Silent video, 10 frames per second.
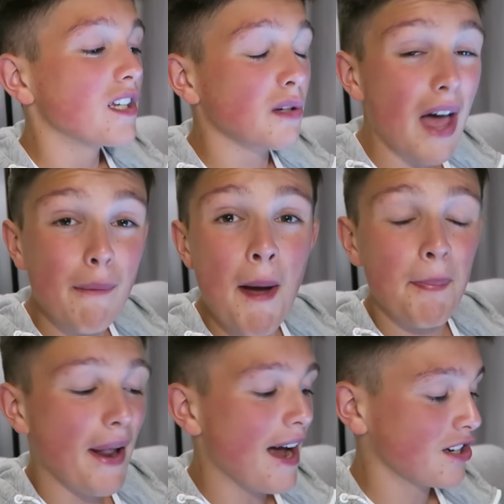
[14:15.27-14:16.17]
So that
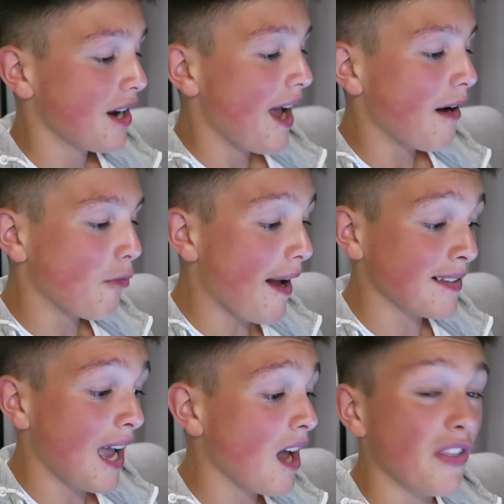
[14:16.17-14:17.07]
Rapidash
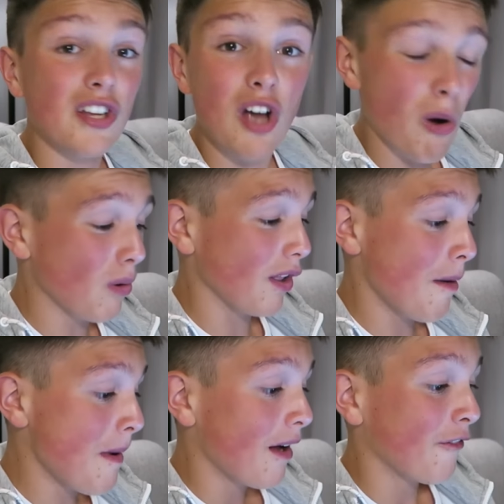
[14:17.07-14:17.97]
ranks higher than
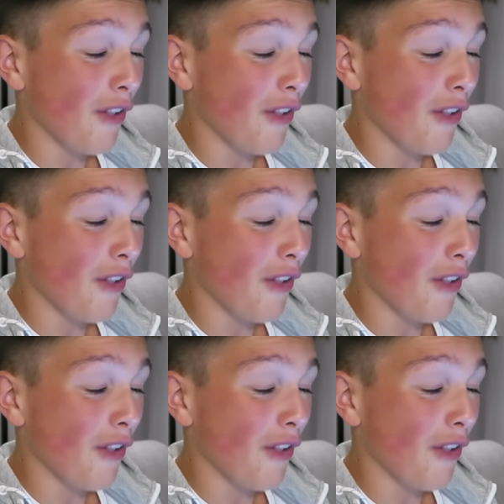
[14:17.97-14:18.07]
Golem,